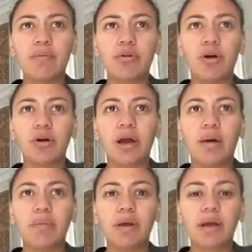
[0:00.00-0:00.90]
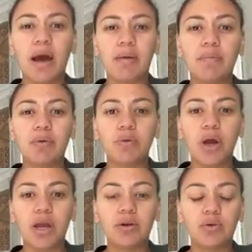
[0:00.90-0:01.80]
growing up being humble
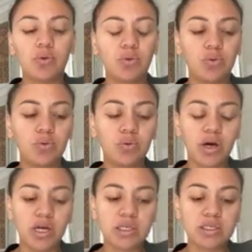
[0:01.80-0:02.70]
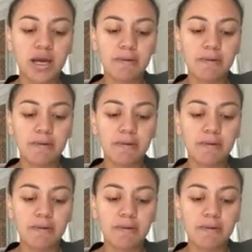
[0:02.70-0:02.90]
and always